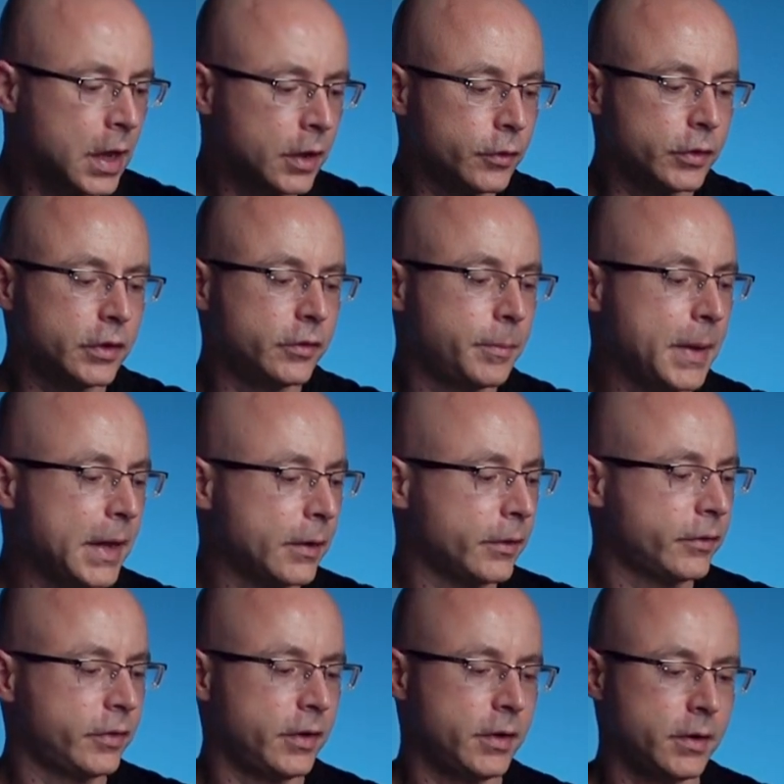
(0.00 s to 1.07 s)
So this
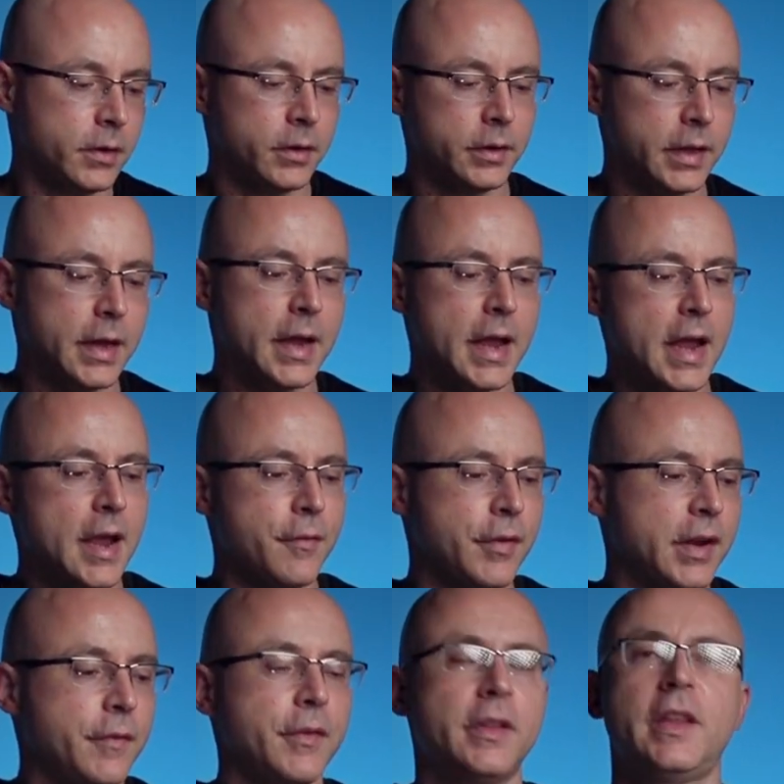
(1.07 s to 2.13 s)
batteries here, they are heavy
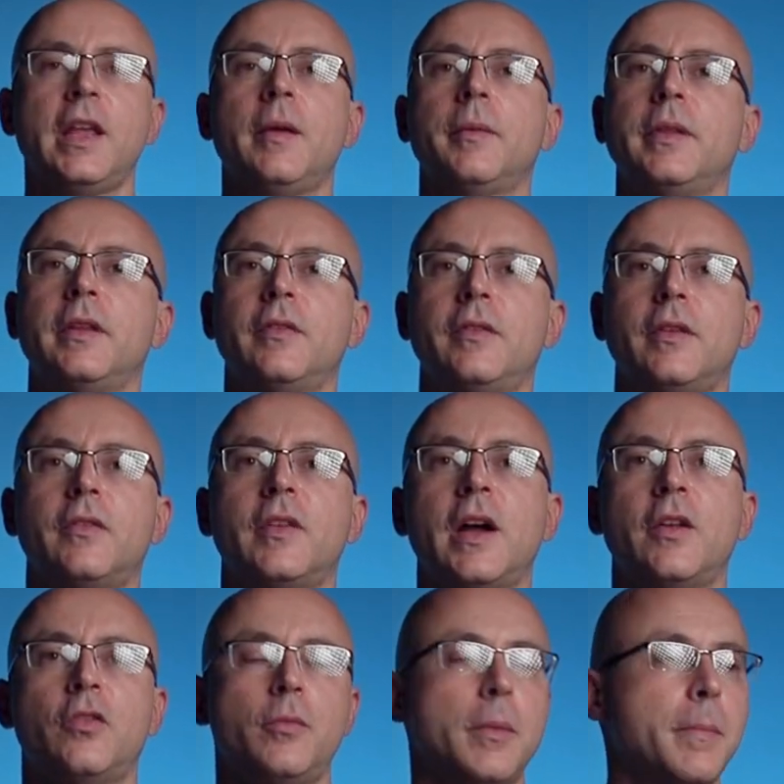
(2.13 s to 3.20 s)
and everything, but this is
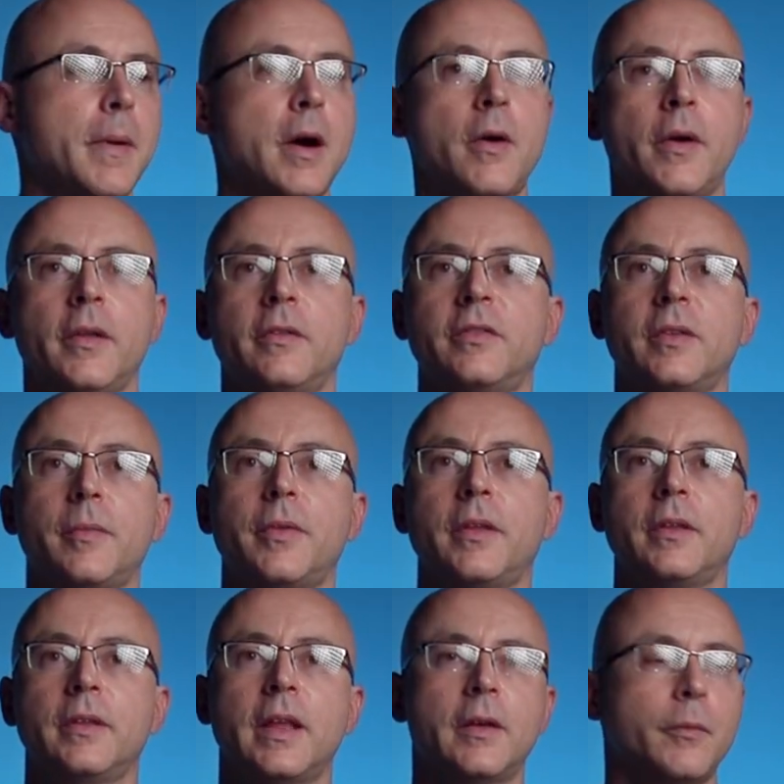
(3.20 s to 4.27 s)
designed to be powering
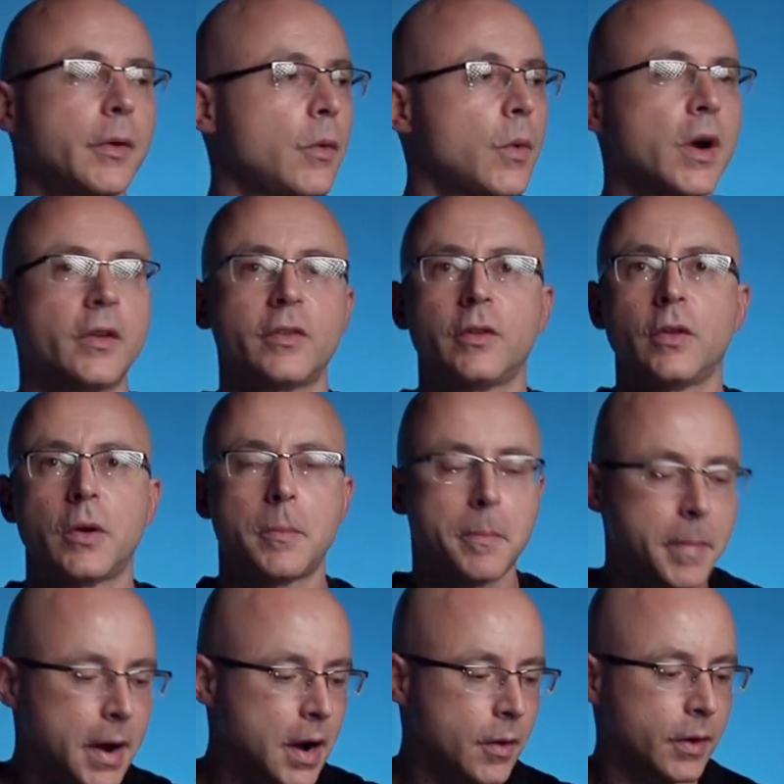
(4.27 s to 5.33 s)
something that requires a lot of
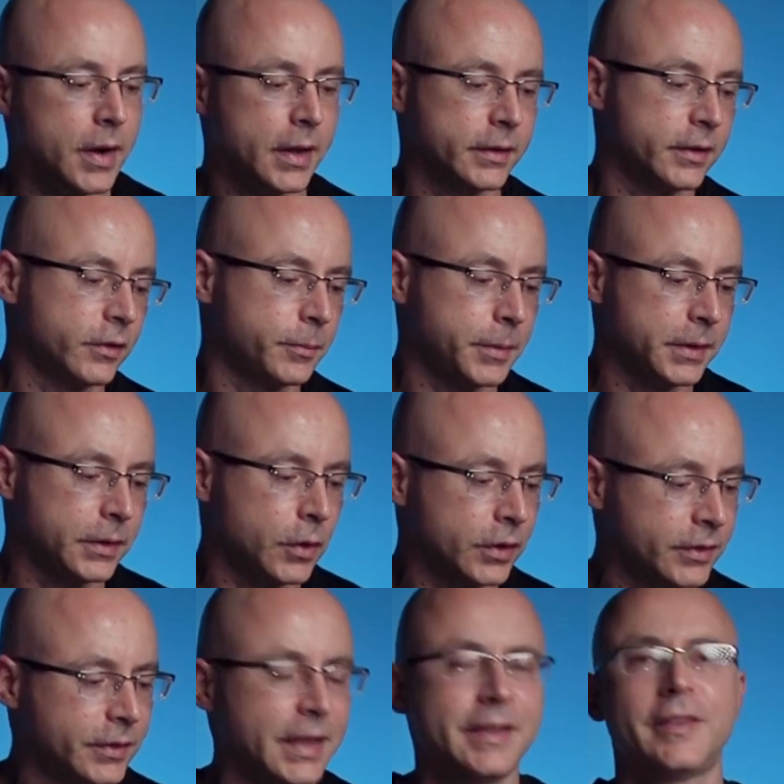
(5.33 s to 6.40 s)
power like this, but
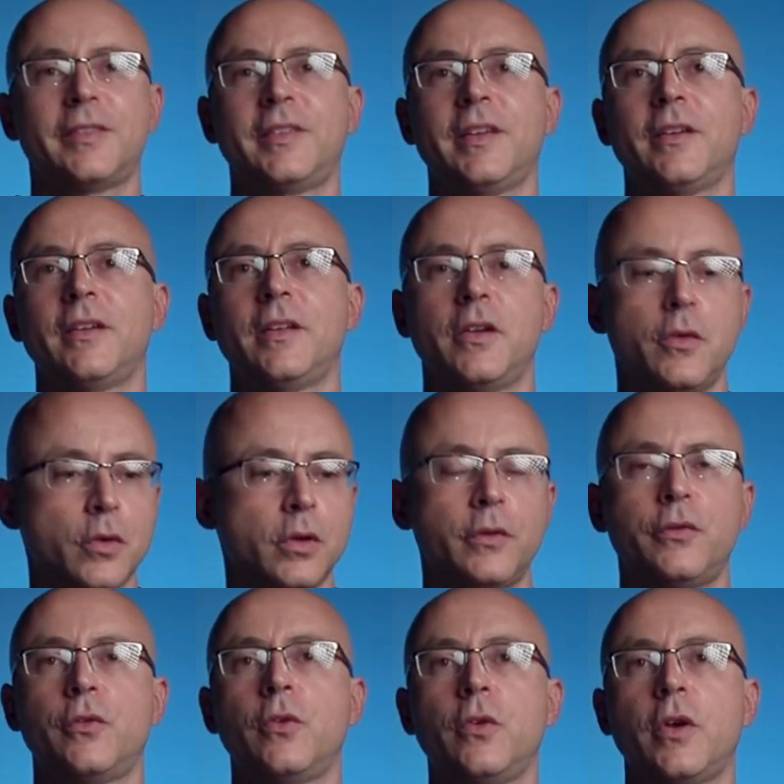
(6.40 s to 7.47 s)
not necessarily good
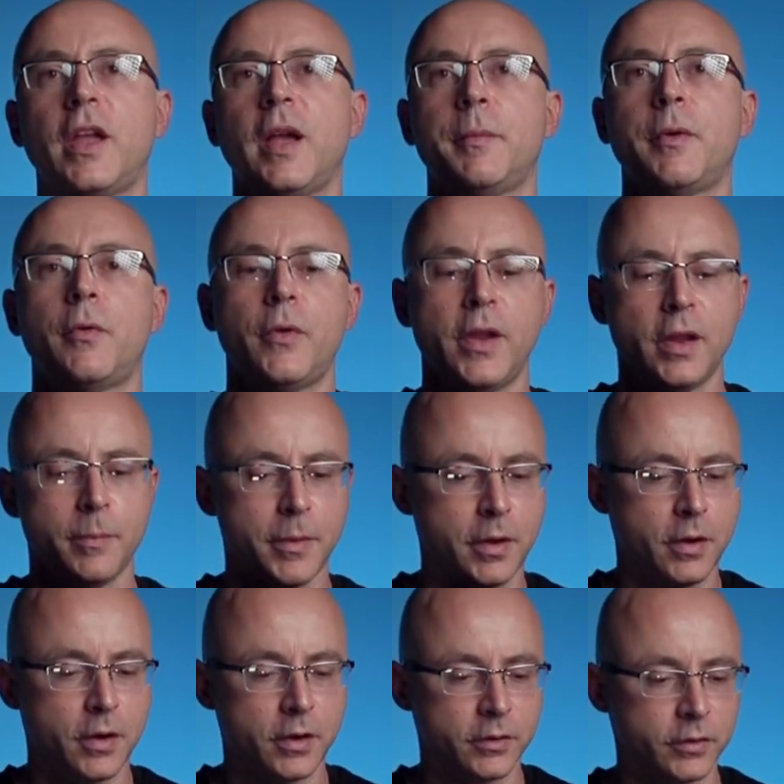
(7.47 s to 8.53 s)
for your camera rig,
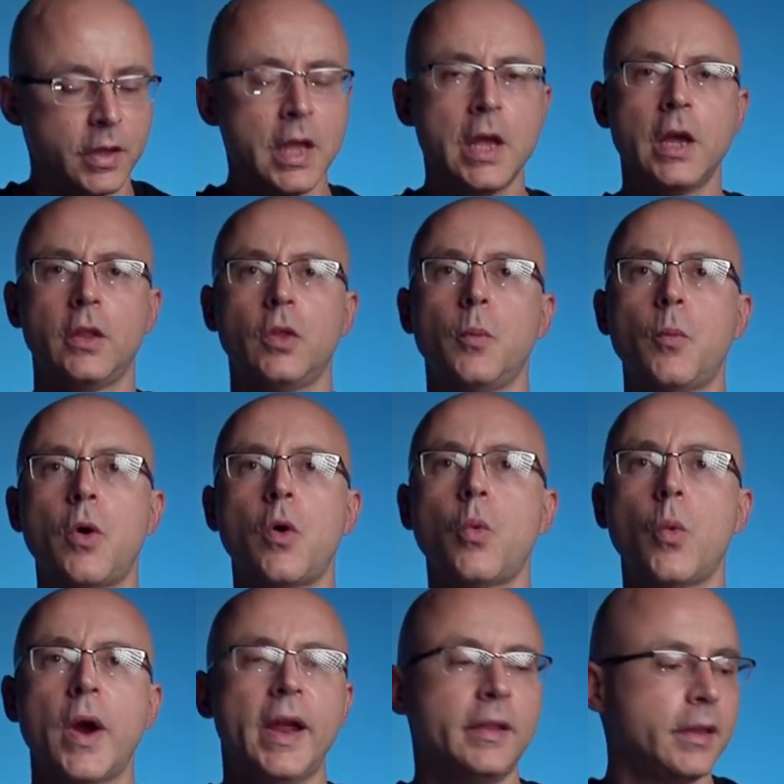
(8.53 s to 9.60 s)
because the more
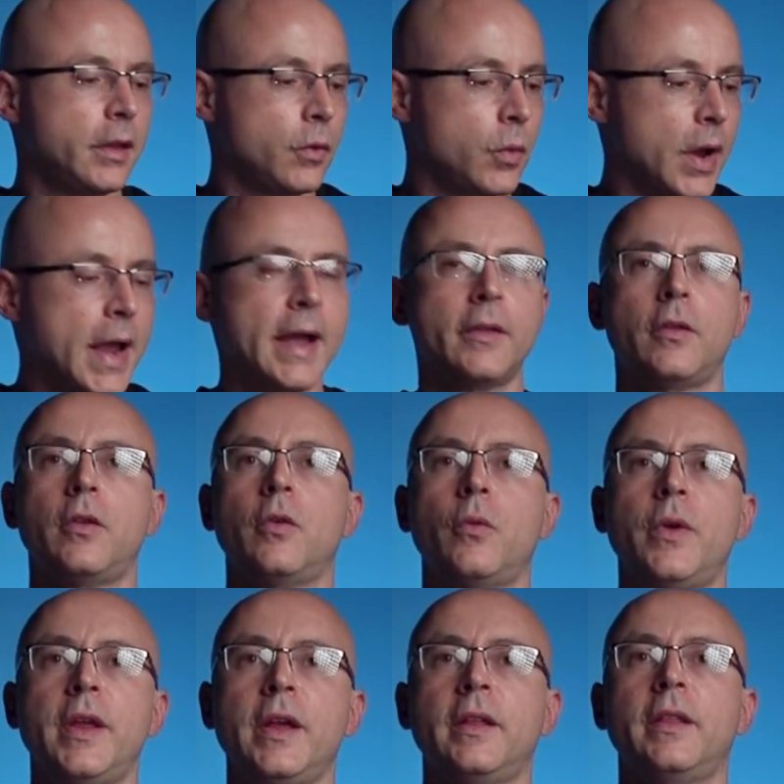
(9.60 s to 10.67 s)
weight that you add in your
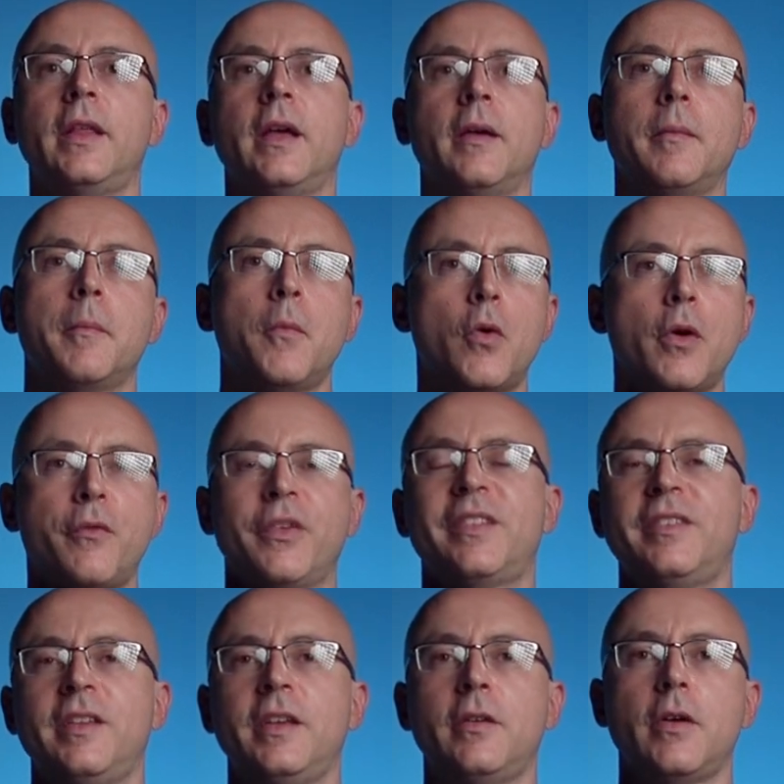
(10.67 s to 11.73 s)
rig, the more
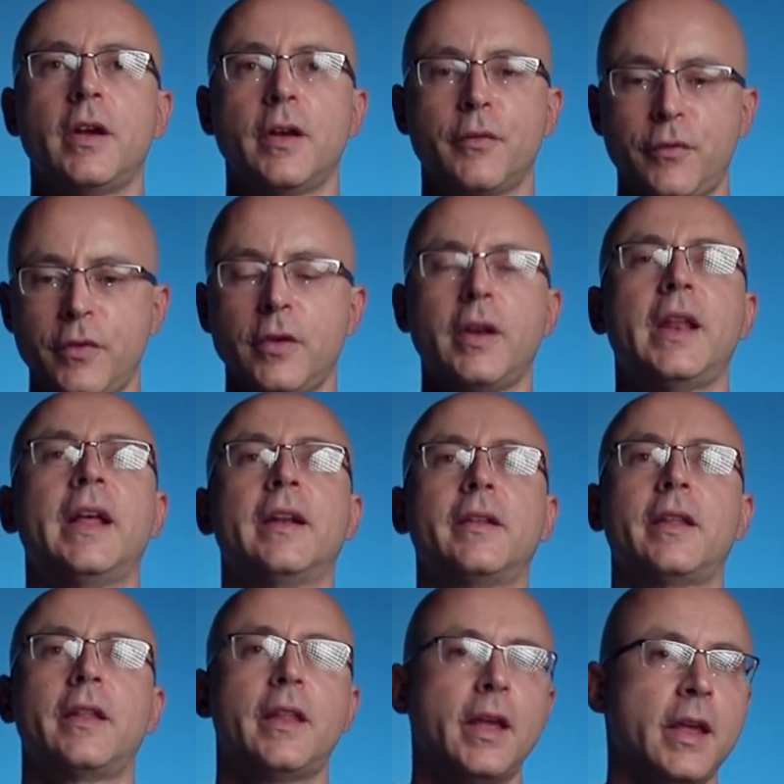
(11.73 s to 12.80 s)
fatigue you're going to feel at the end of
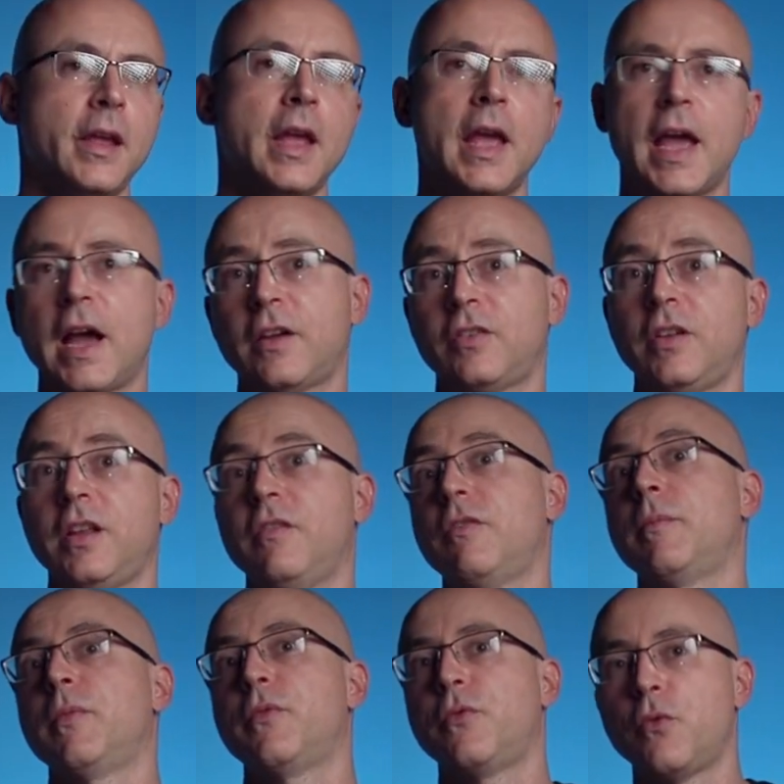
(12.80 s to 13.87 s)
the day, actually even
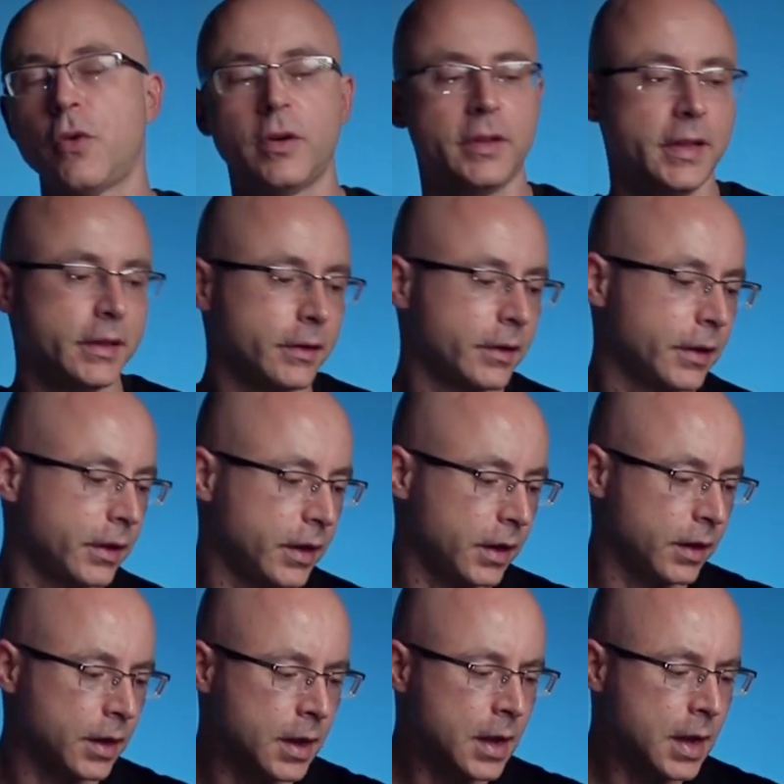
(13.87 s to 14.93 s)
before the end of the day.